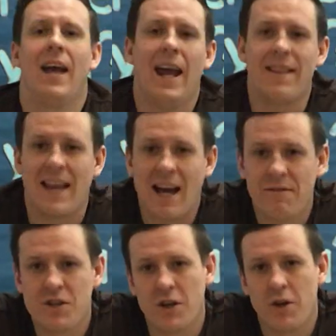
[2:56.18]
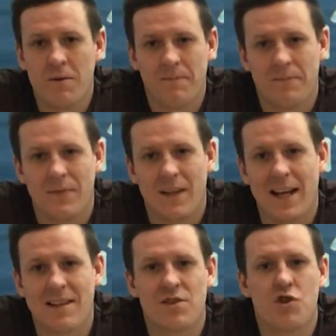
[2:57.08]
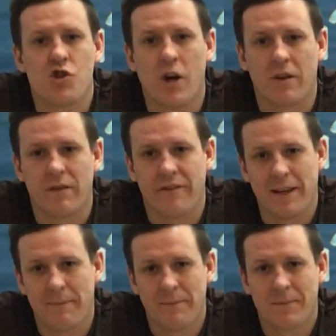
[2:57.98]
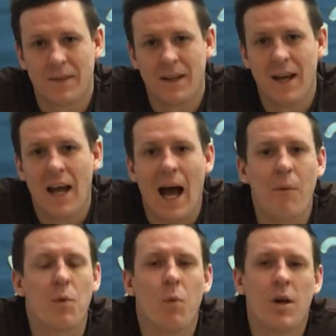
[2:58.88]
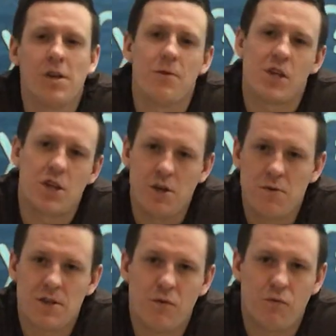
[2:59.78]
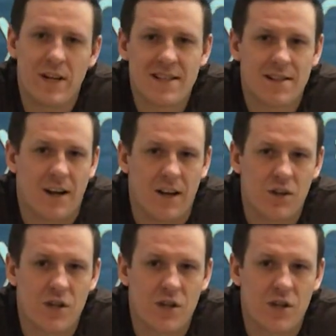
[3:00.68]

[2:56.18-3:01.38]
In the afternoon, it's geography. And we want you to use the research